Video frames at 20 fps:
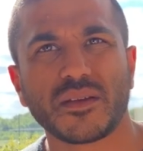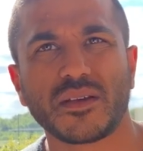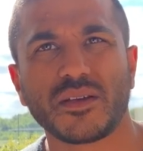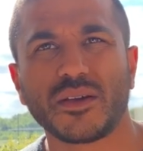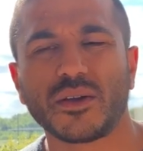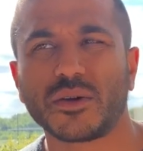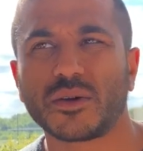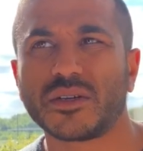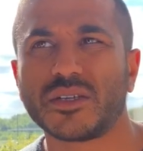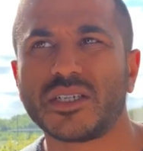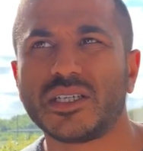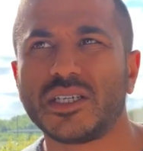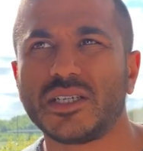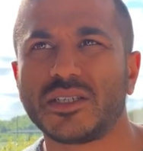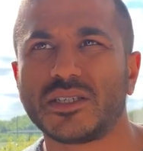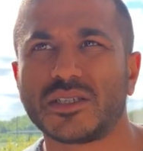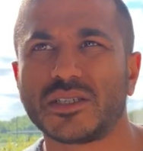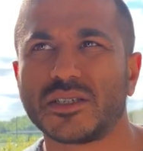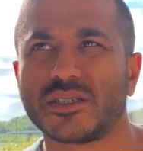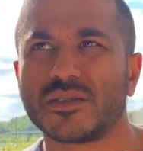yoga
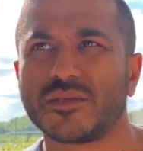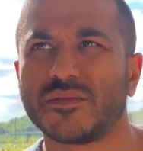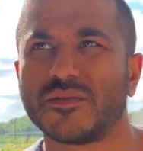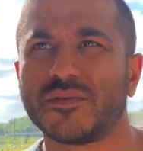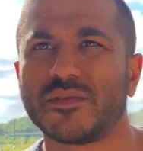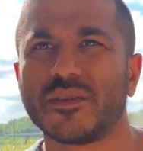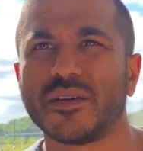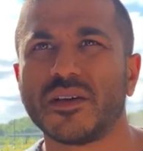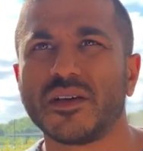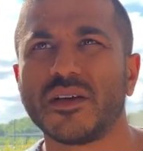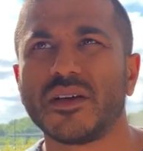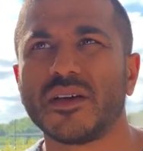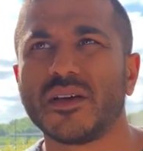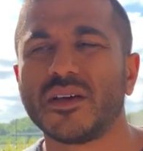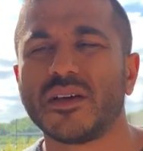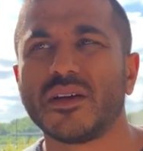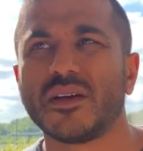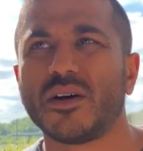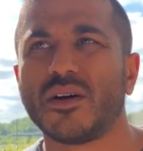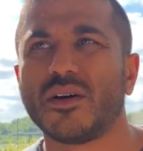teachers
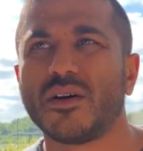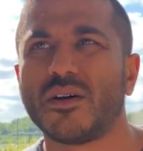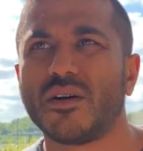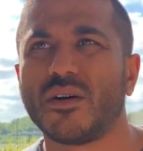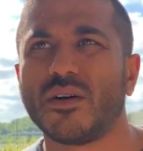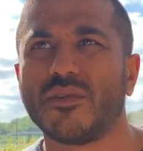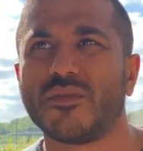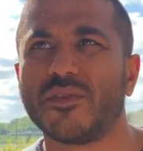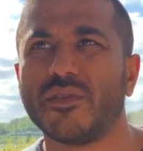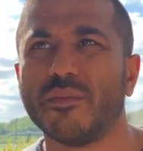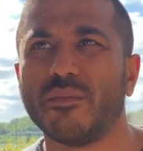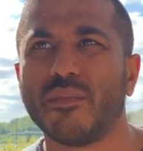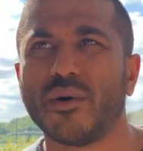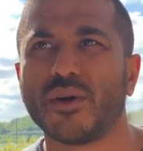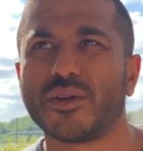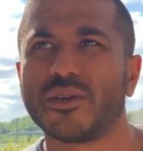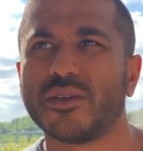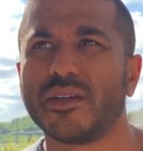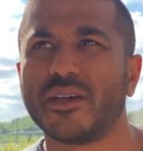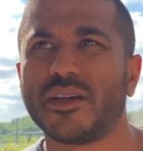of the
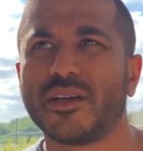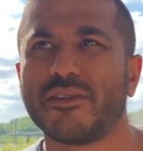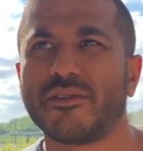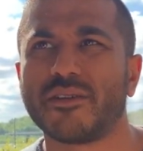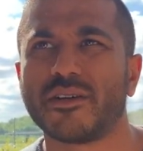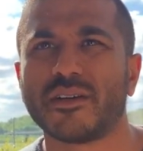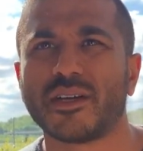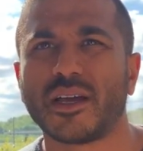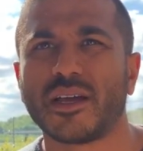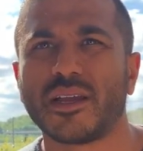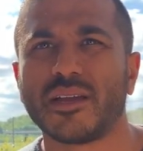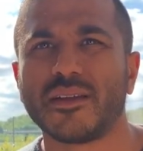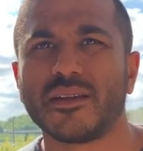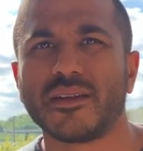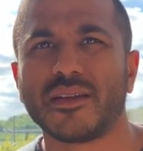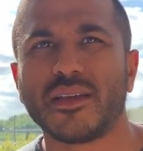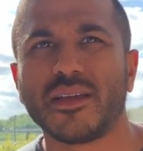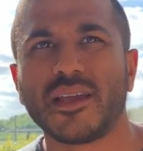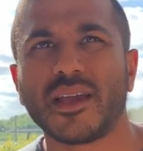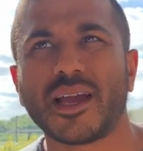modern era. And
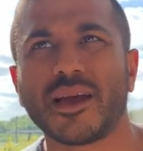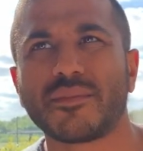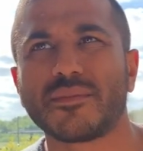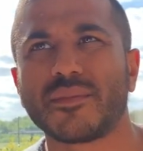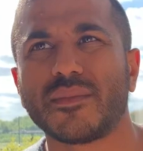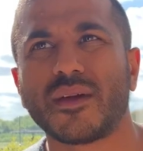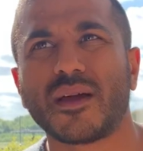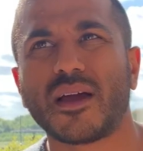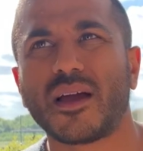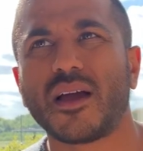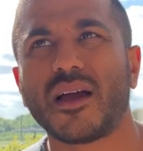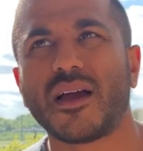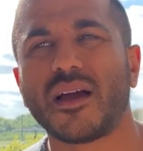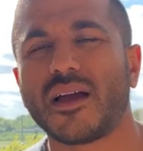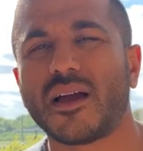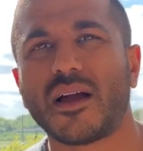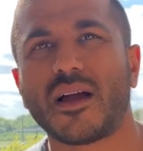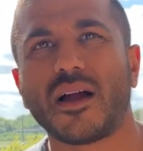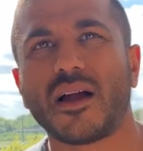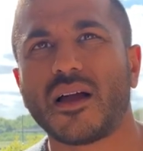he,
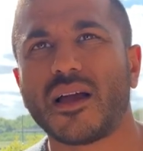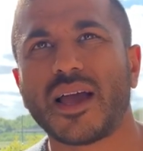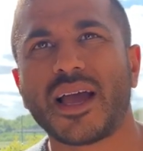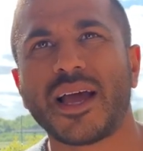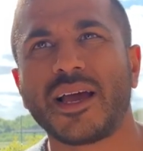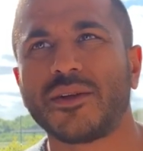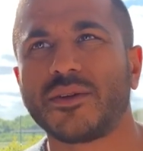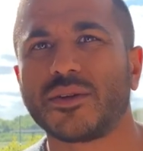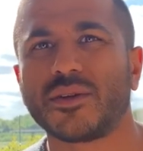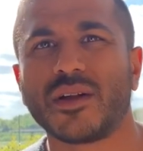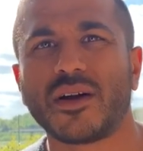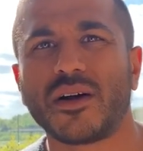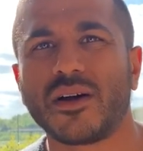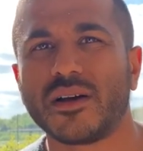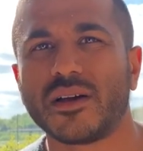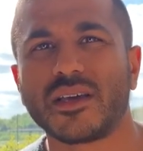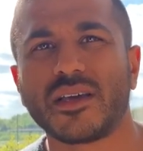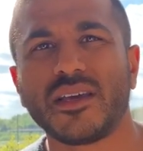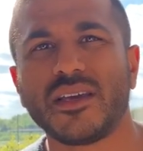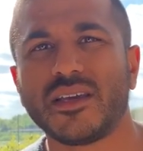hand on
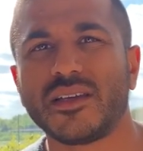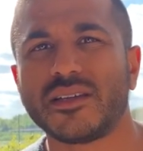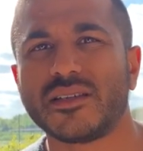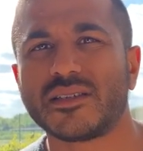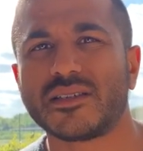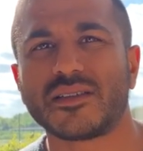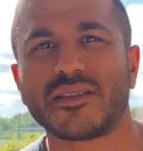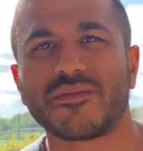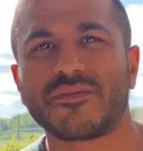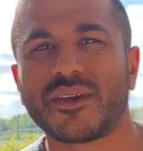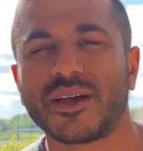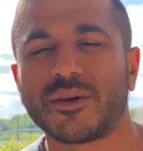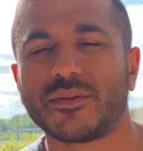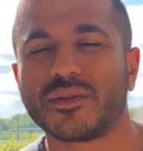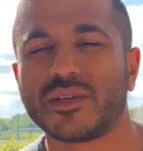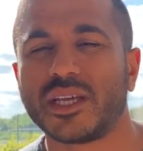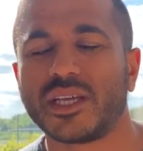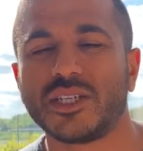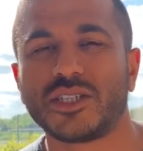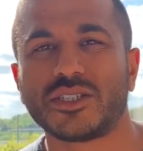heart, he is the
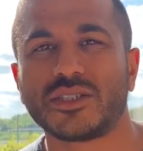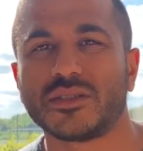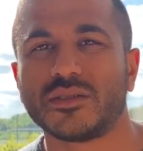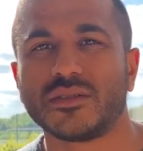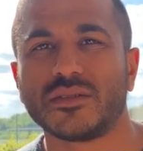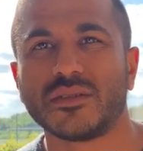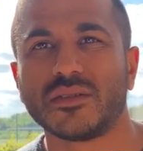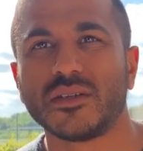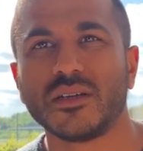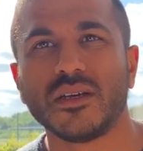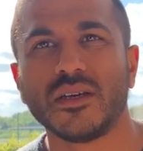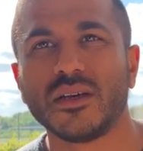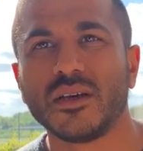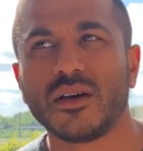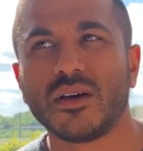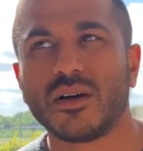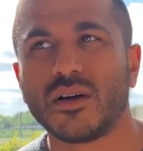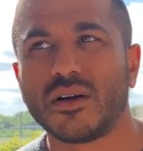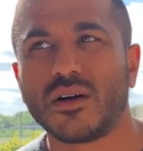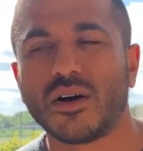foundation
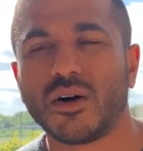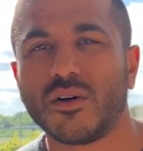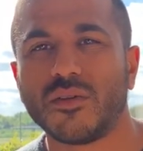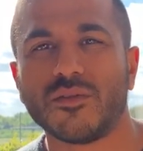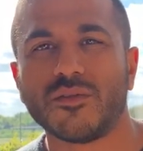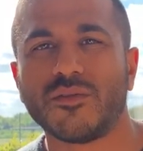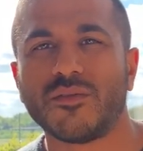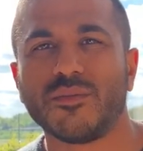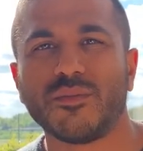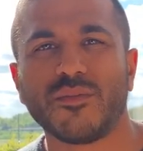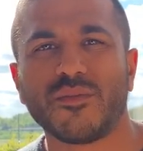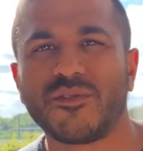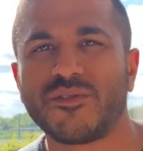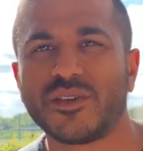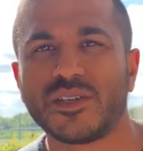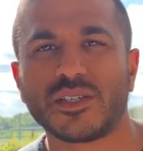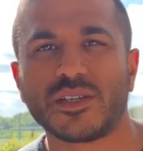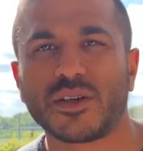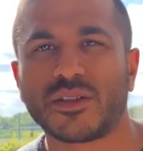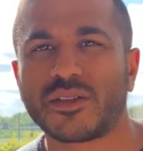of
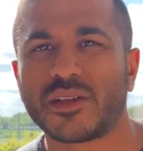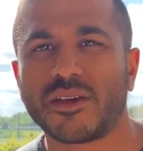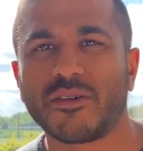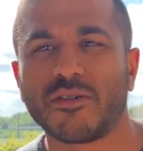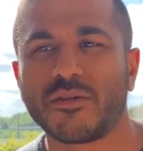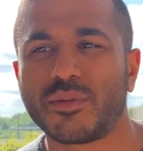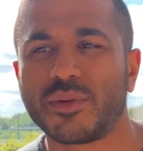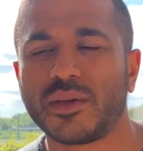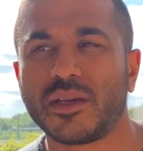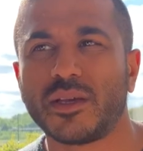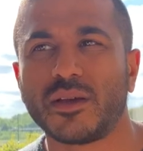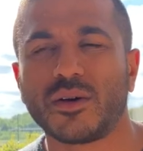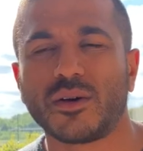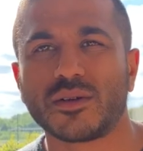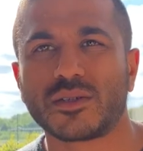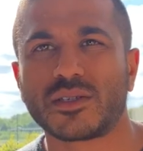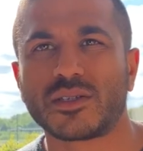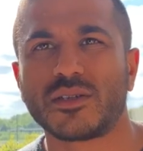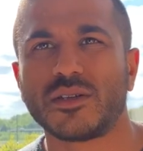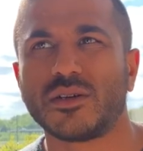physiotherapy,
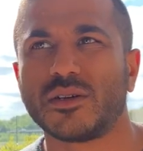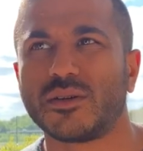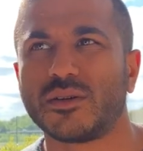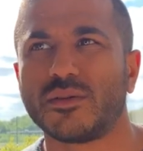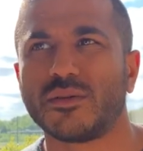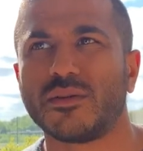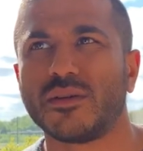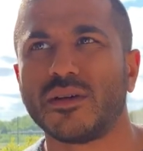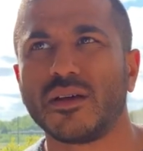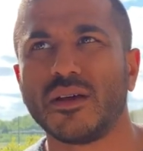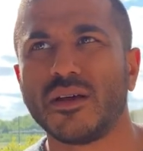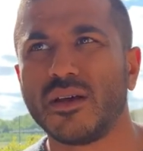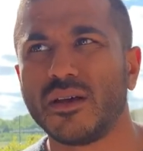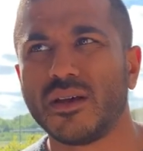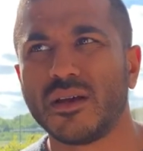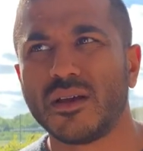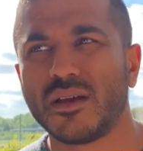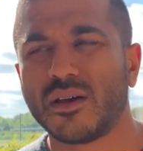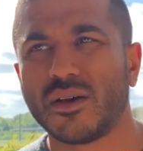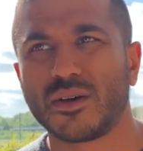
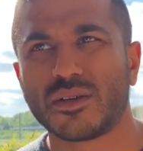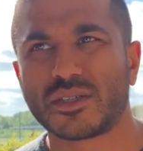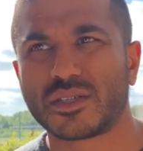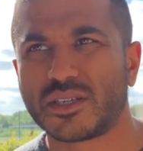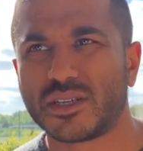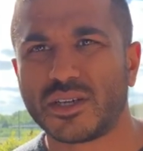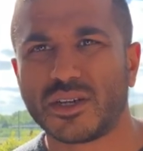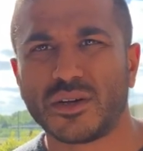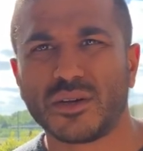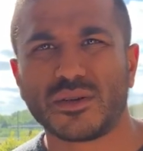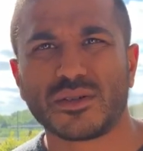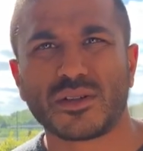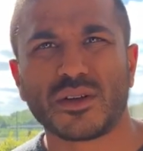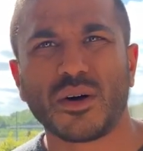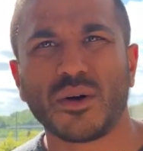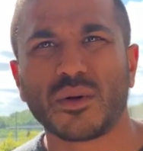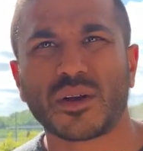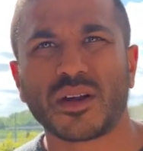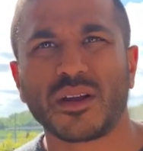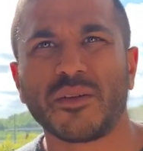osteos, the
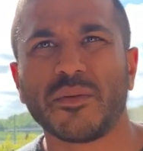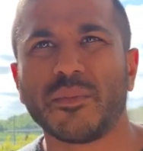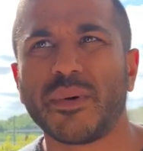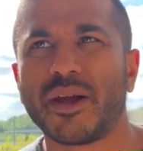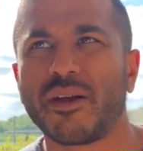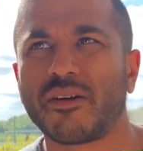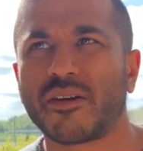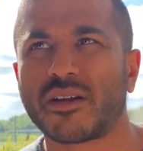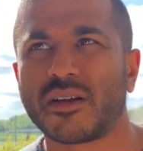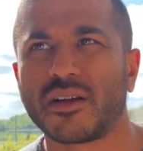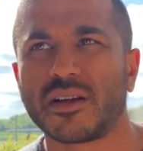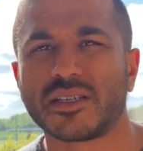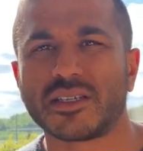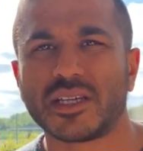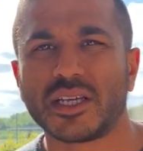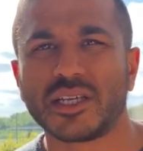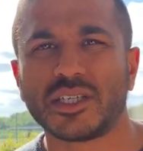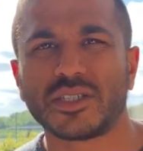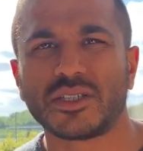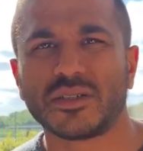whole kind of
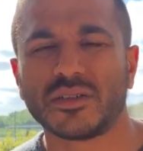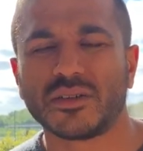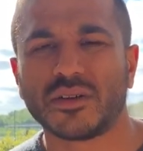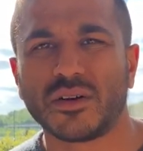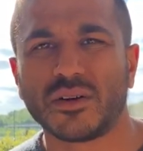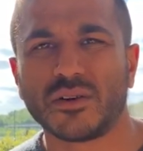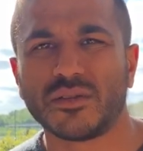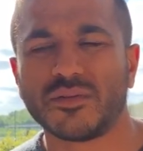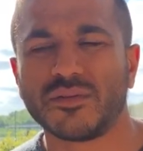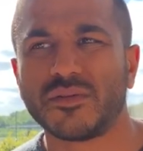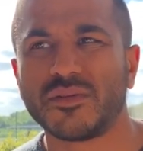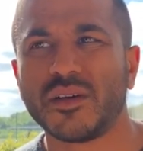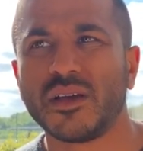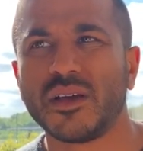Americanization of